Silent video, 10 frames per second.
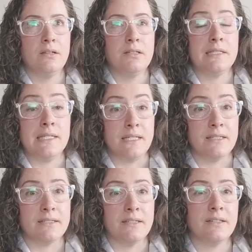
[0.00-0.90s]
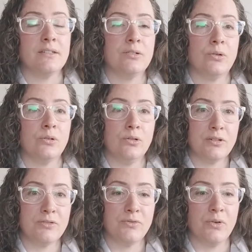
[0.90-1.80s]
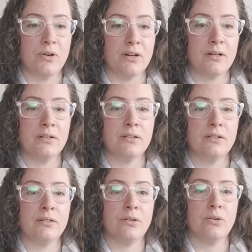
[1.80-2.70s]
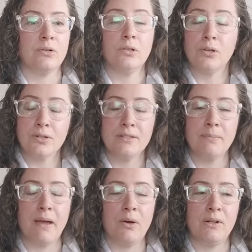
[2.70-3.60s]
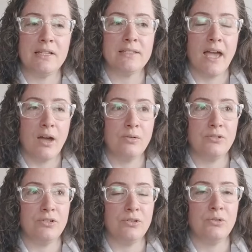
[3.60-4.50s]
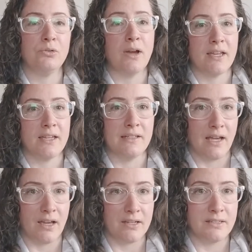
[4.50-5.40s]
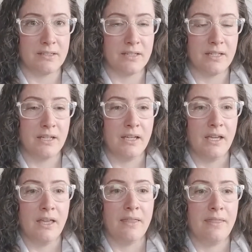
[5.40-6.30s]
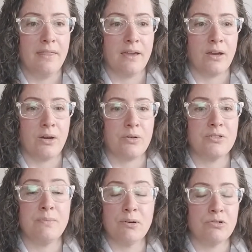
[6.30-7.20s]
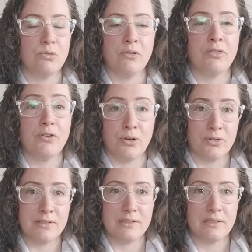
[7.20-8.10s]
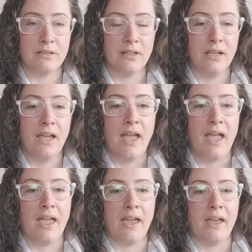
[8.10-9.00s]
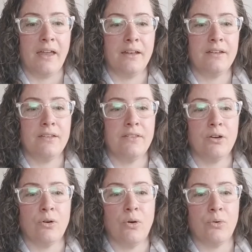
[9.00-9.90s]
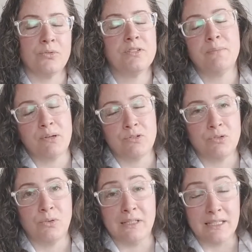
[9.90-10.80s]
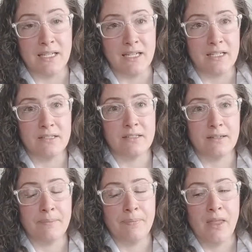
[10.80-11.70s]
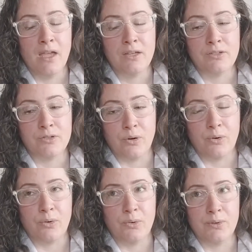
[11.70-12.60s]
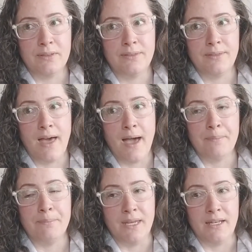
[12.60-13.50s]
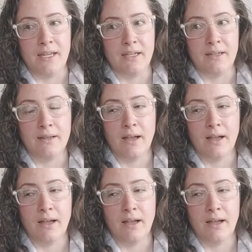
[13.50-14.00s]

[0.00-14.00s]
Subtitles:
seeks or looks for or learns about is how to recognize their spiritual thirst and their own spiritual needs. So that meaning,